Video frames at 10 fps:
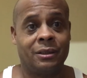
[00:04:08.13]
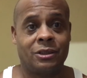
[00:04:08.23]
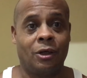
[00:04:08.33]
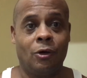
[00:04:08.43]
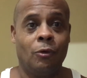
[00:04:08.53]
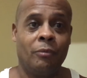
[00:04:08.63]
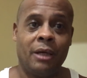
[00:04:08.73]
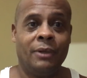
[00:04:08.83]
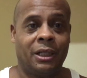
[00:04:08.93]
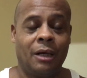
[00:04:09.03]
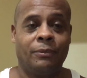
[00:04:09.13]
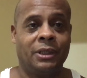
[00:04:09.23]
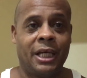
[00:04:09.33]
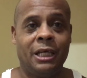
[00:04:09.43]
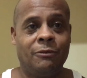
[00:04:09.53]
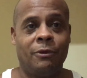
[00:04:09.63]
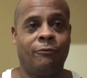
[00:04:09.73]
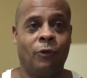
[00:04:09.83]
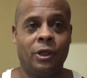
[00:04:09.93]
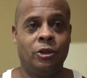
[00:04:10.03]
So maybe a couple of days
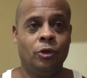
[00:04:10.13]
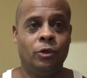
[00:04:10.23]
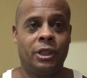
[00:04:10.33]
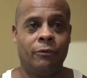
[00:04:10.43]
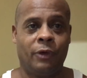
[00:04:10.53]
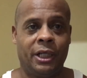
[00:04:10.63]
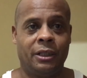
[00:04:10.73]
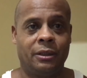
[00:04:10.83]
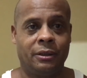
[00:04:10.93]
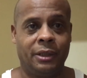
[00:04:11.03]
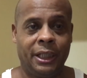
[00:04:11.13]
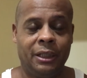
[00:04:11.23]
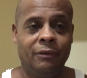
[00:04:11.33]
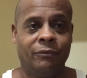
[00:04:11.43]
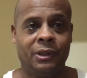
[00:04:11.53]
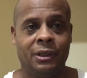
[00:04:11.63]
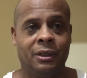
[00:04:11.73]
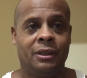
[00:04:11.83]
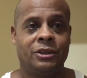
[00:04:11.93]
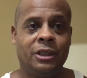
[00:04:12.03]
before you get ready to leave,
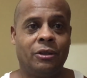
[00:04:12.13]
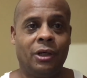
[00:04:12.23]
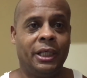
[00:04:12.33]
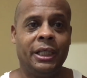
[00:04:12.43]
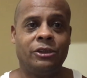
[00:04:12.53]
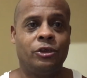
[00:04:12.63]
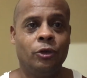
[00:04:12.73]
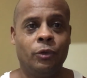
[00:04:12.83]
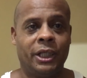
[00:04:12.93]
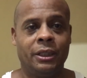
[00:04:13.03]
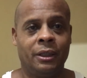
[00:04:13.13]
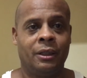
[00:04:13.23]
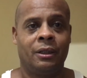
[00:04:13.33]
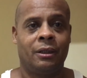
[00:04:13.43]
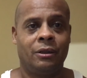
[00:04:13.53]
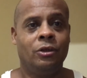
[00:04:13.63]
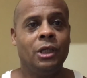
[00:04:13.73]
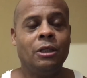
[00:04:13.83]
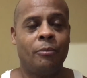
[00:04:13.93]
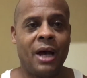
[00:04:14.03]
she's going to hit you with, you
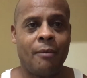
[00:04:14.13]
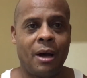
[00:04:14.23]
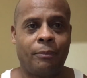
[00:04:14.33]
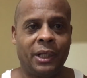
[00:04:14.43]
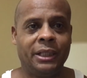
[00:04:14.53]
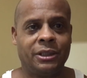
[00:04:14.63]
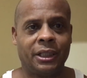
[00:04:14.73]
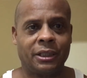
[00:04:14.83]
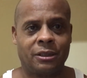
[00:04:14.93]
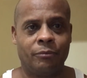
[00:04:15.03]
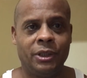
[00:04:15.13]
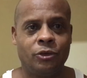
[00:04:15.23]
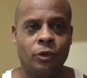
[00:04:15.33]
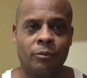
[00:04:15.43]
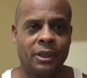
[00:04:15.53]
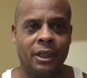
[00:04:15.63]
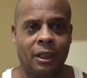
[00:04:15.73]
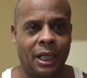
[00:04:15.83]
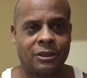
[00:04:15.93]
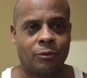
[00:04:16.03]
need to buy my plane ticket to meet you in
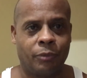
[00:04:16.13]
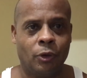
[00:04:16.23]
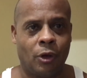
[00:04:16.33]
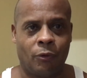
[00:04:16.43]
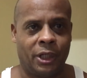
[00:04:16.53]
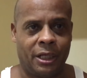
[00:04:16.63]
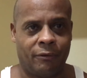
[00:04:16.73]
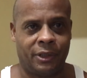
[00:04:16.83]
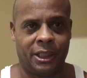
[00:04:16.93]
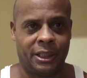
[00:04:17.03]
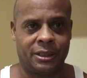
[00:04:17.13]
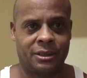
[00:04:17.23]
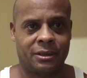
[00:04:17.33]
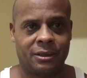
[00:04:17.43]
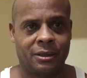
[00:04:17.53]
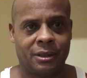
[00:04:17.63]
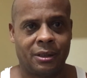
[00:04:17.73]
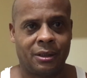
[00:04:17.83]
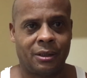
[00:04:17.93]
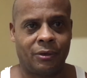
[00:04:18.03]
Manila or Cebu or whatever it
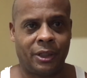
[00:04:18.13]
is.